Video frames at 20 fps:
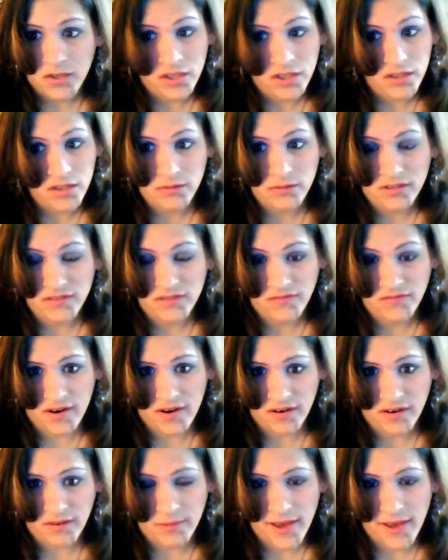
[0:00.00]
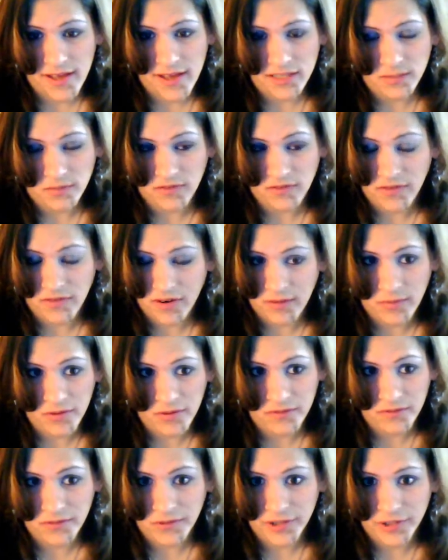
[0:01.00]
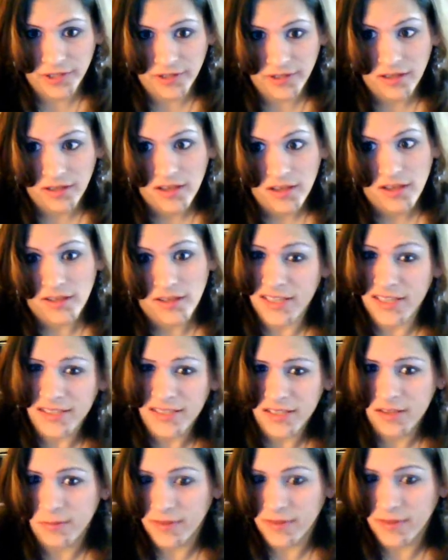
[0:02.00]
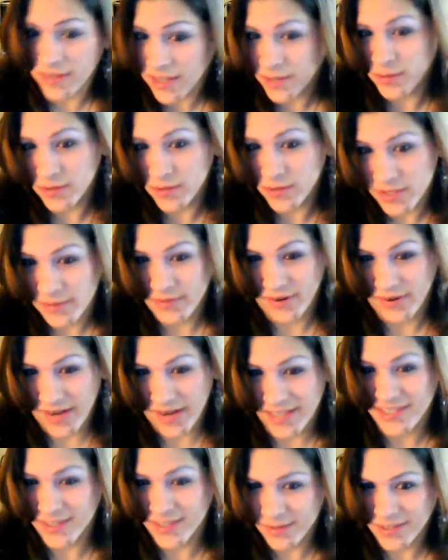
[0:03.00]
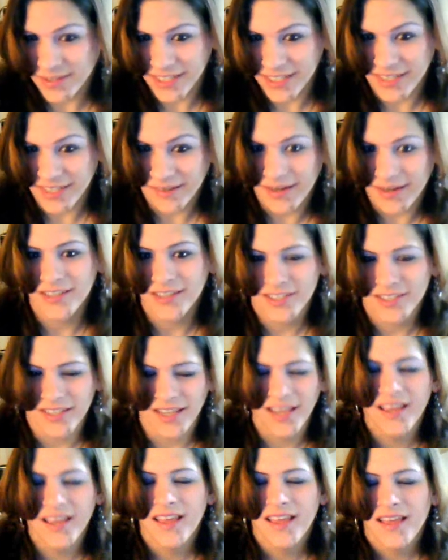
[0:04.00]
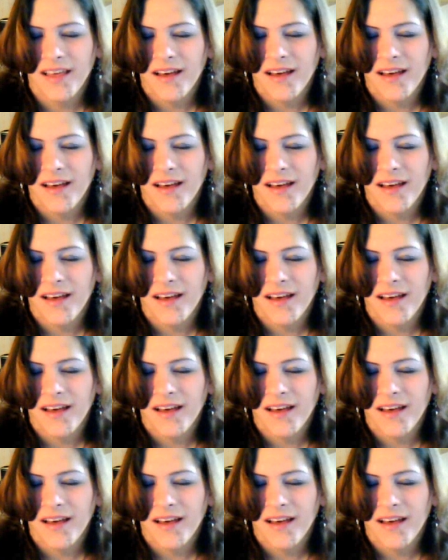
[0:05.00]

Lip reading: she too is very passable, very beautiful girl. Sounds a little bit like Rosie Perez. It's really cute, actually.